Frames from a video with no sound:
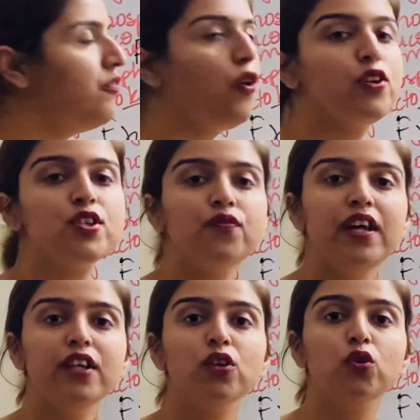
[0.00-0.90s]

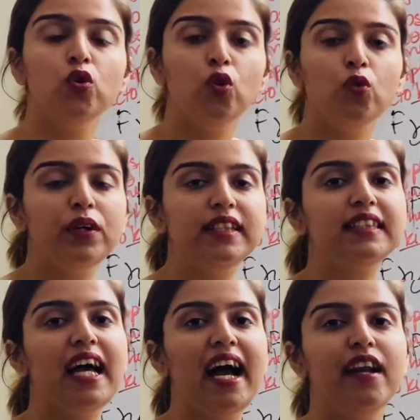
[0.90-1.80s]
phosphate group is
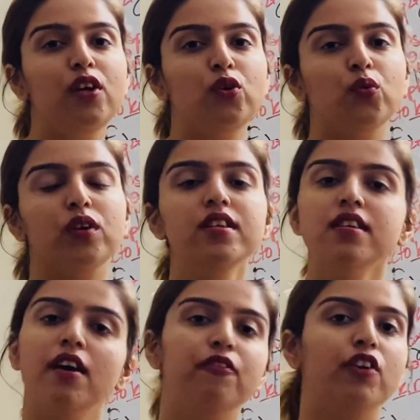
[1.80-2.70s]
added to this
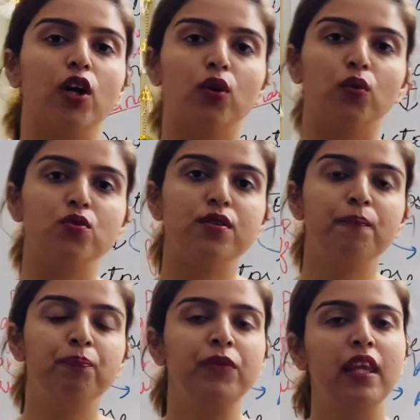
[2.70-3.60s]
fructose.
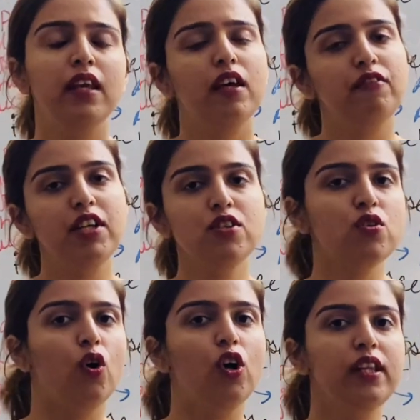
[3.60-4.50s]
We
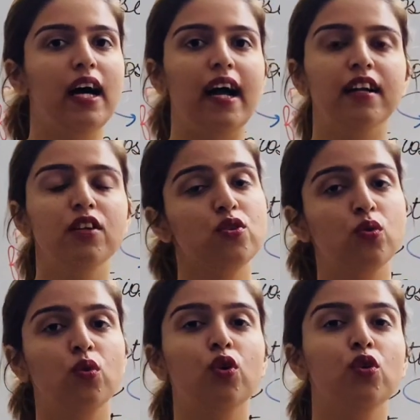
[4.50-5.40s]
saw that the
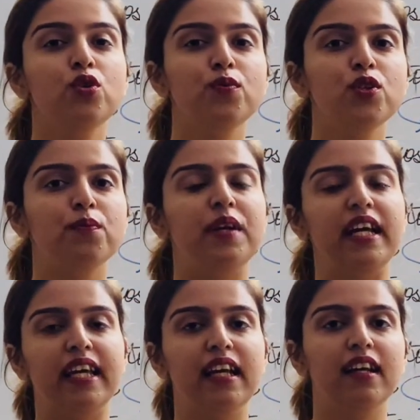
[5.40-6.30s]
sucrose was
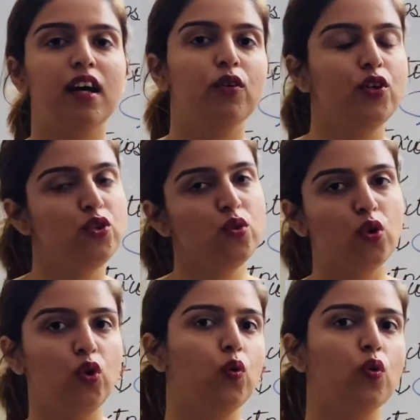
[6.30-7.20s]
breaking down into
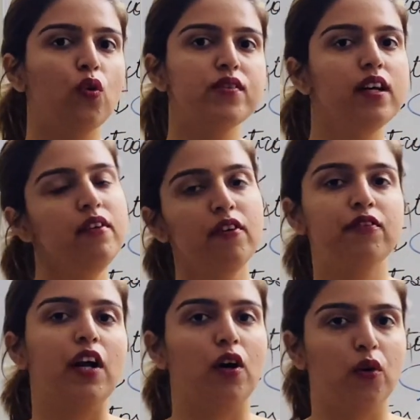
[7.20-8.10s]
glucose and
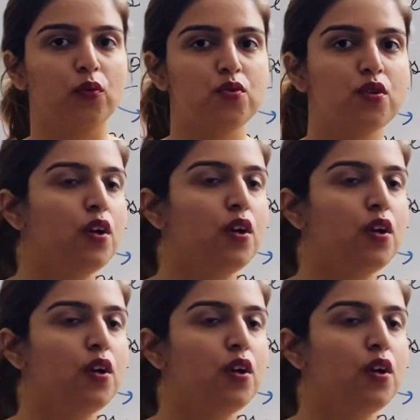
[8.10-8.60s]
fructose.